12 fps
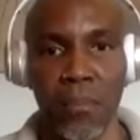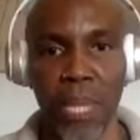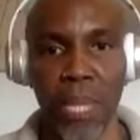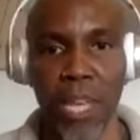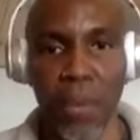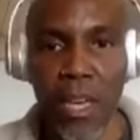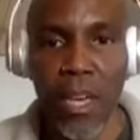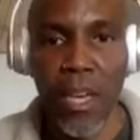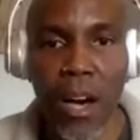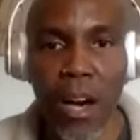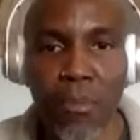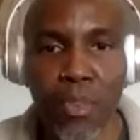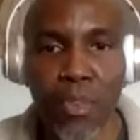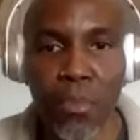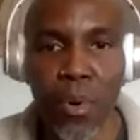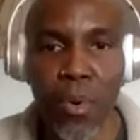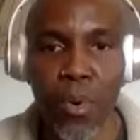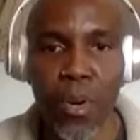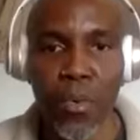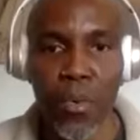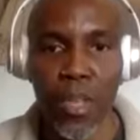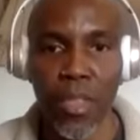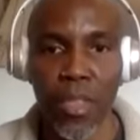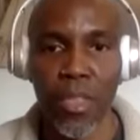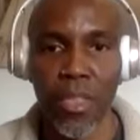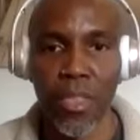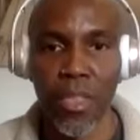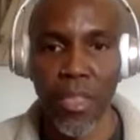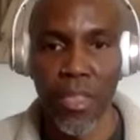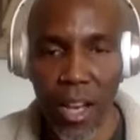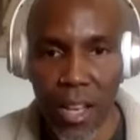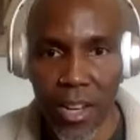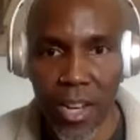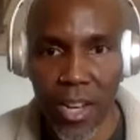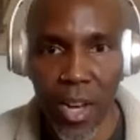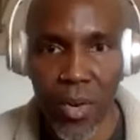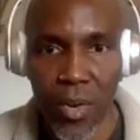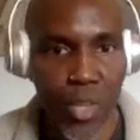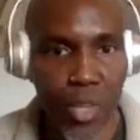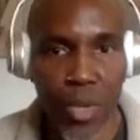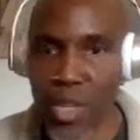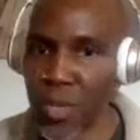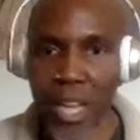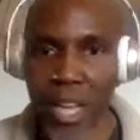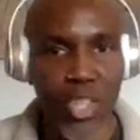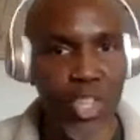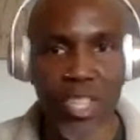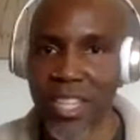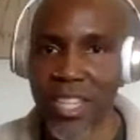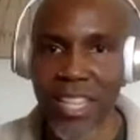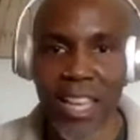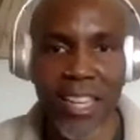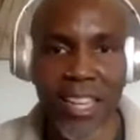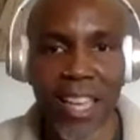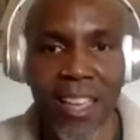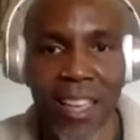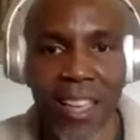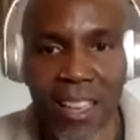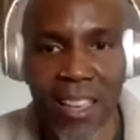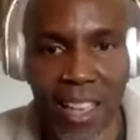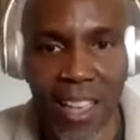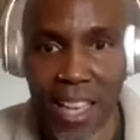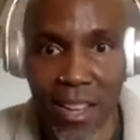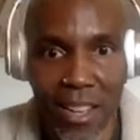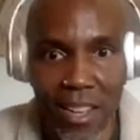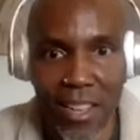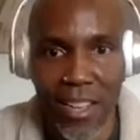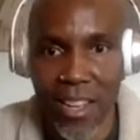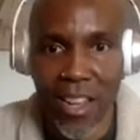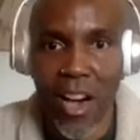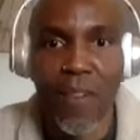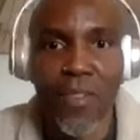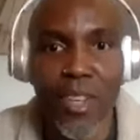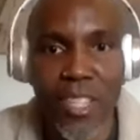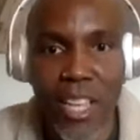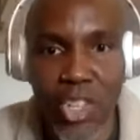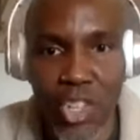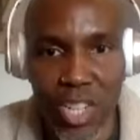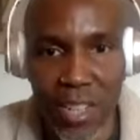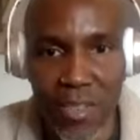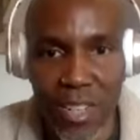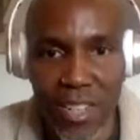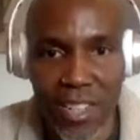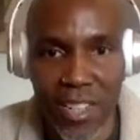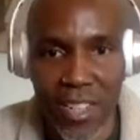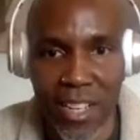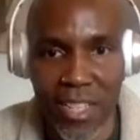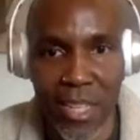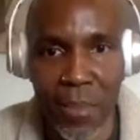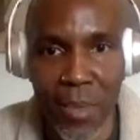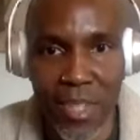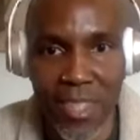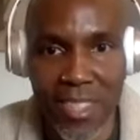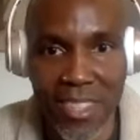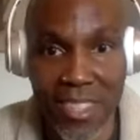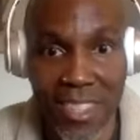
becoming comfortable with the unknown. And you can do that just in a day-to-day, in a conversation even. Like someone,